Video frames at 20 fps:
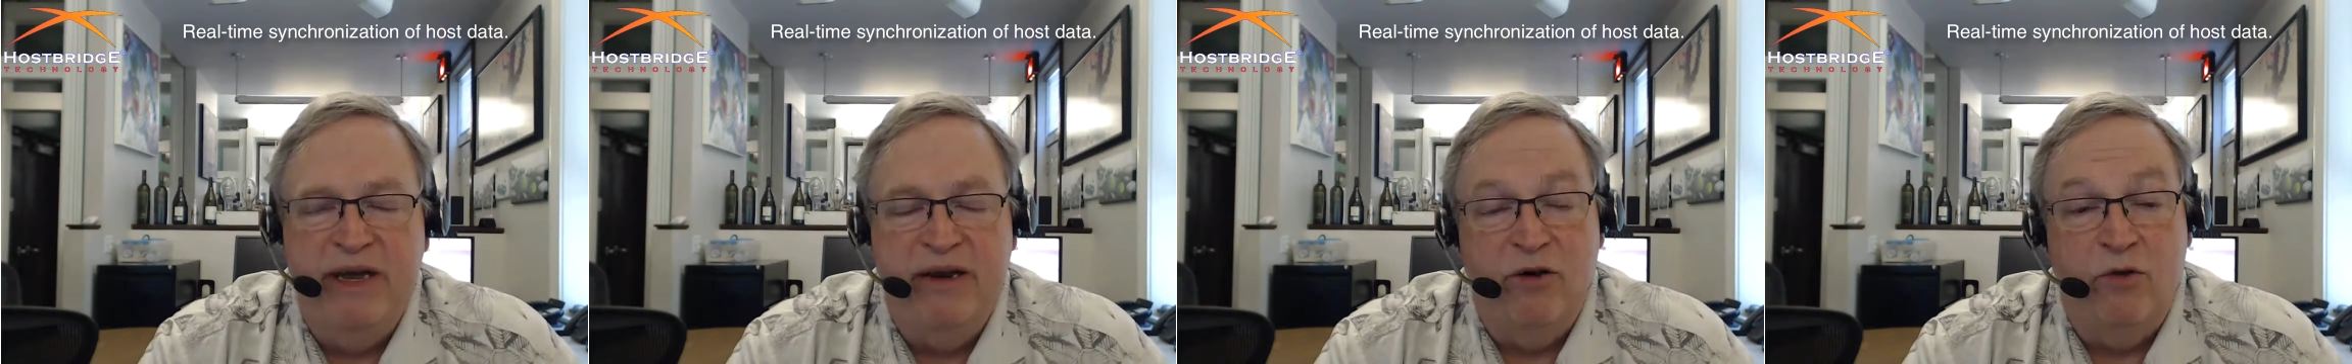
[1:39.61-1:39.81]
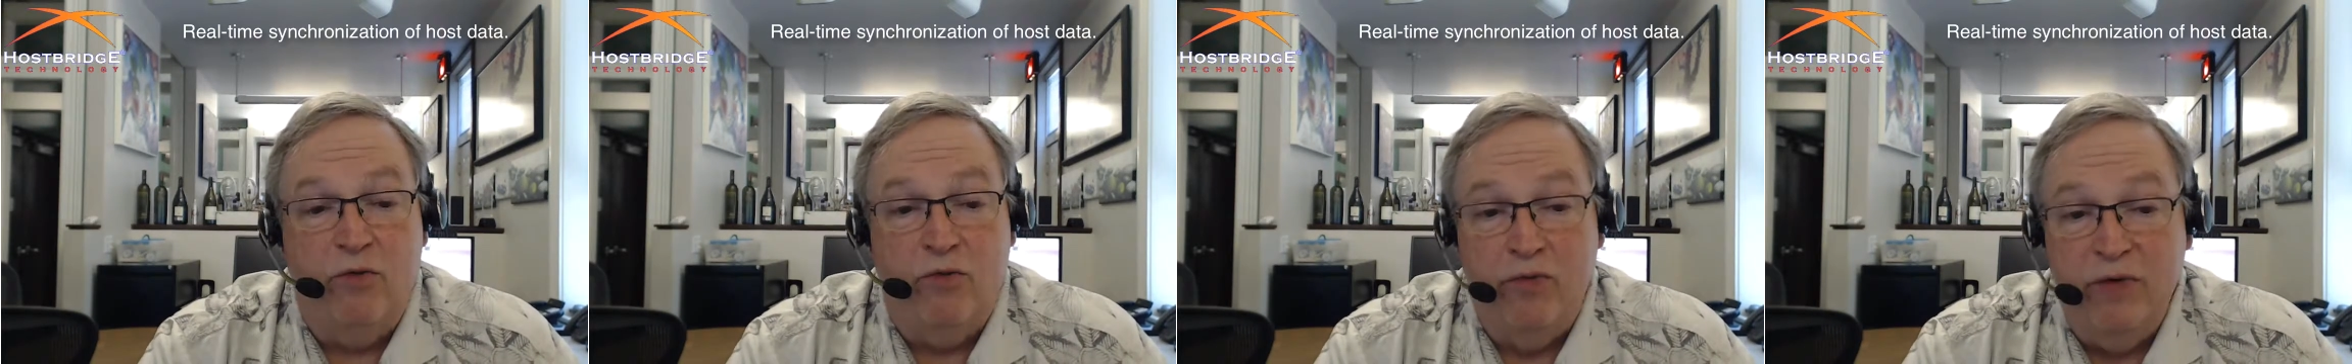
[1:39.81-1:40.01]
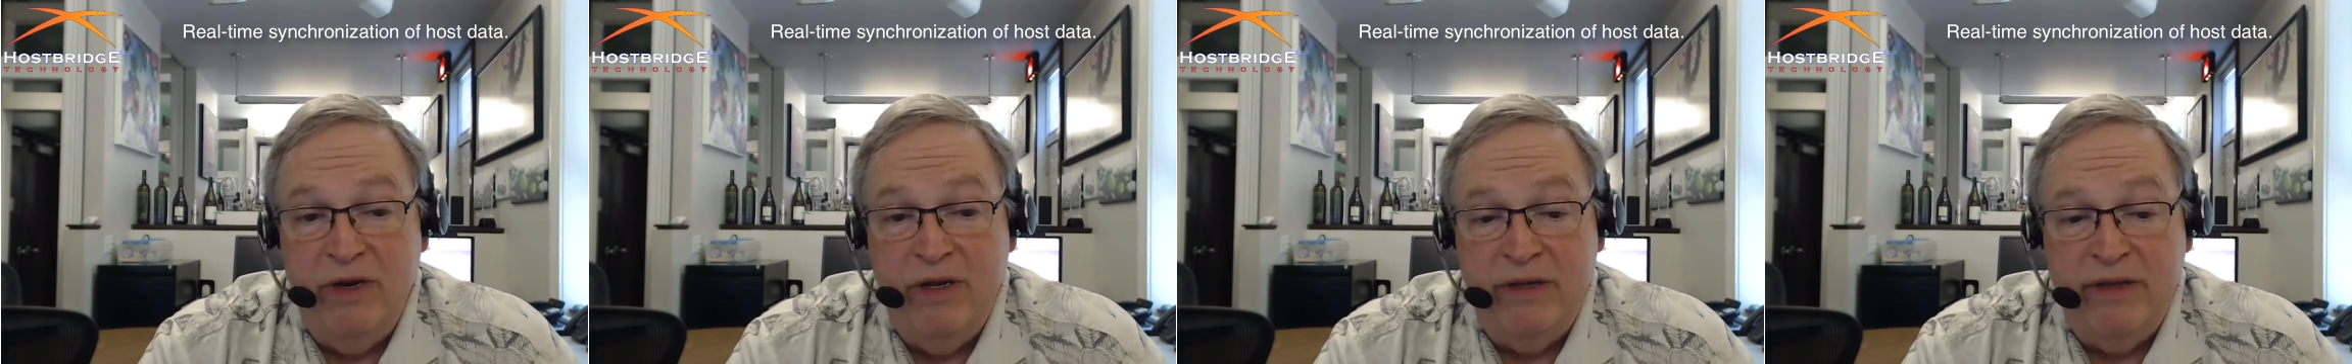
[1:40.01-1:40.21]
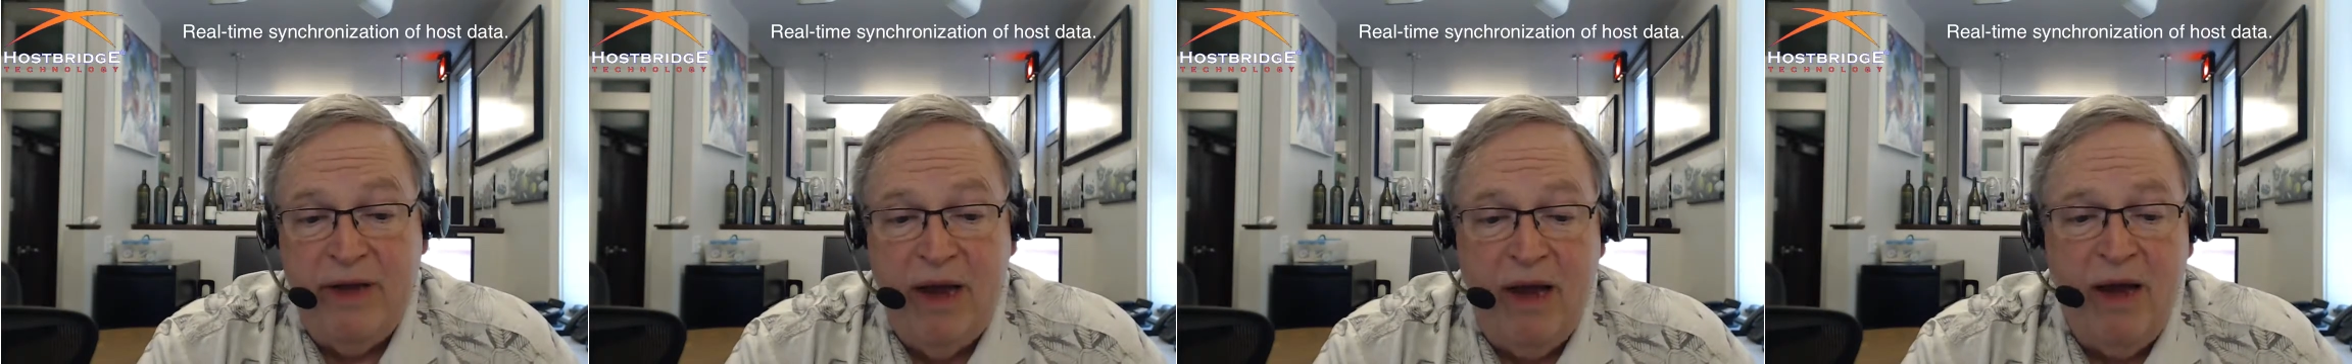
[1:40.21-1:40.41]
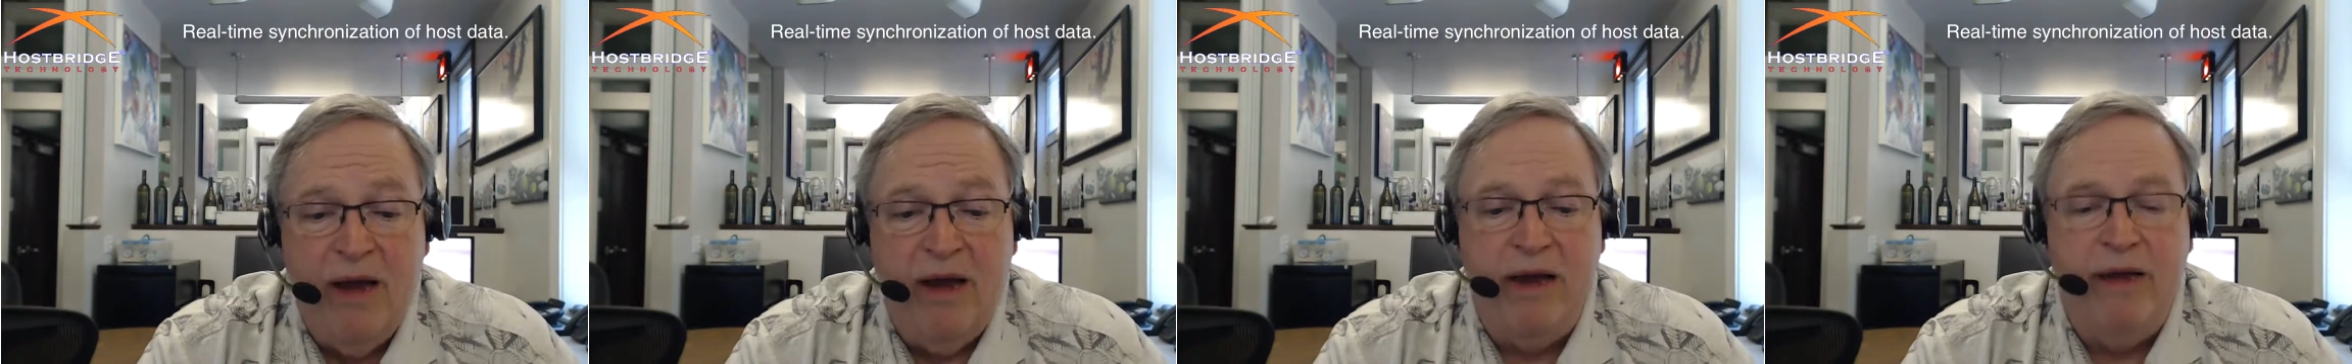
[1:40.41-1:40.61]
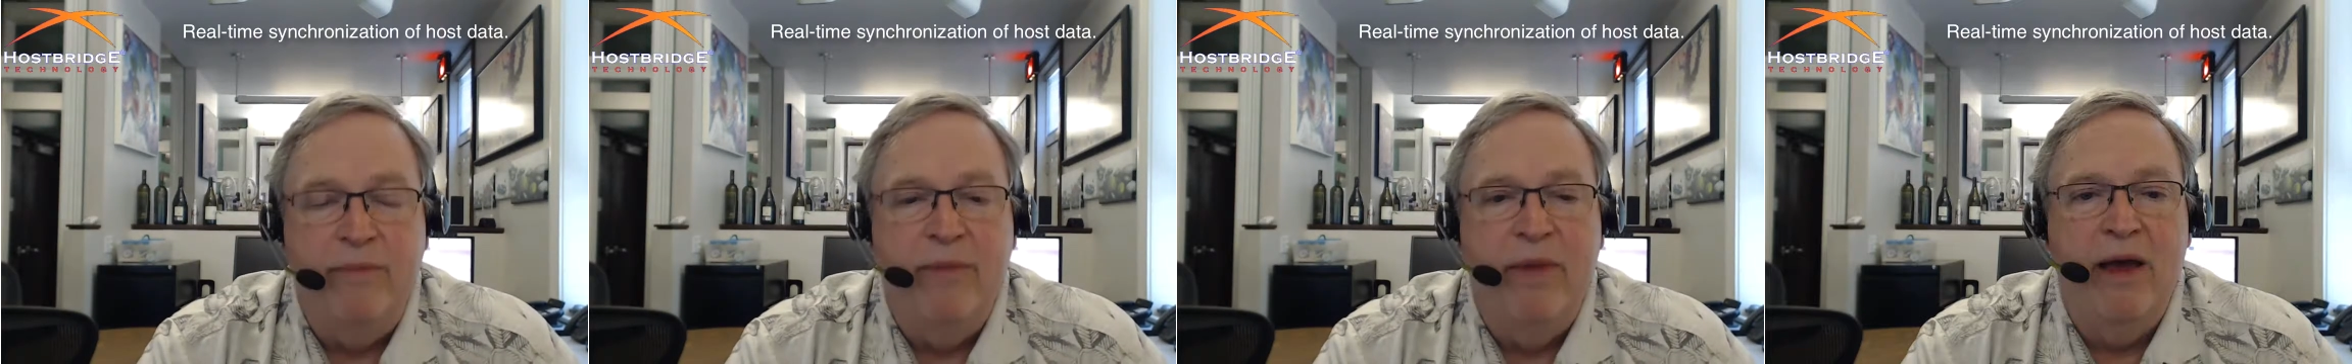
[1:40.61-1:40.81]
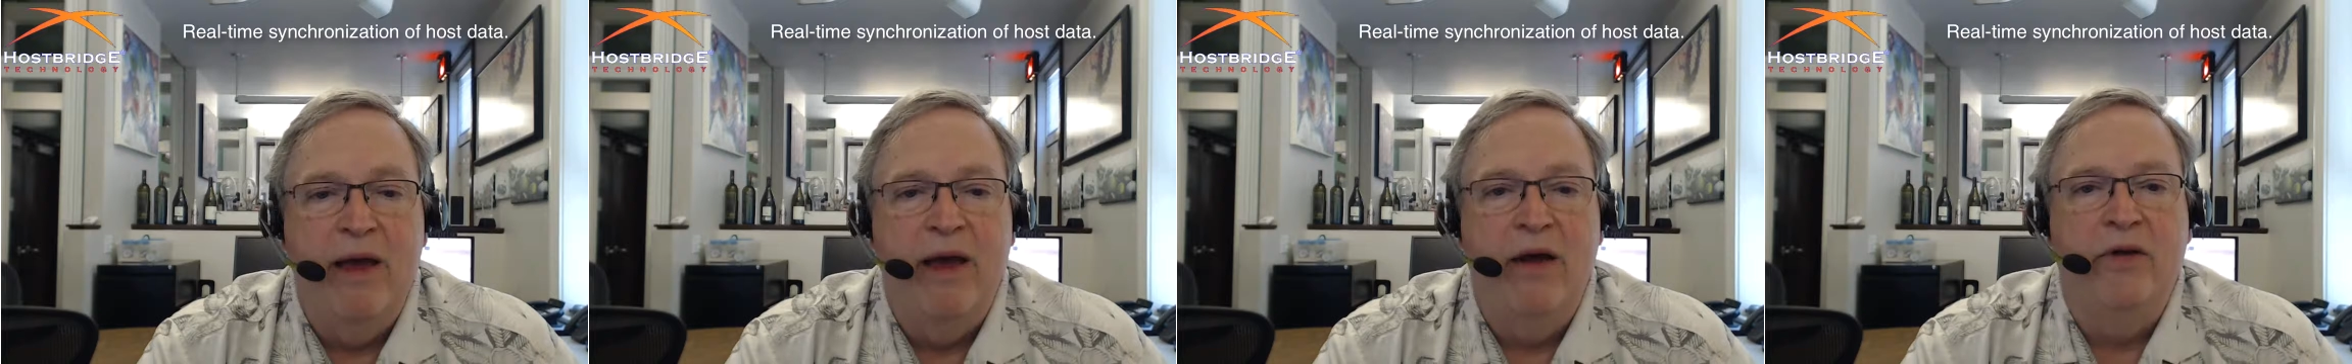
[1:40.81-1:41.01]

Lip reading: data real time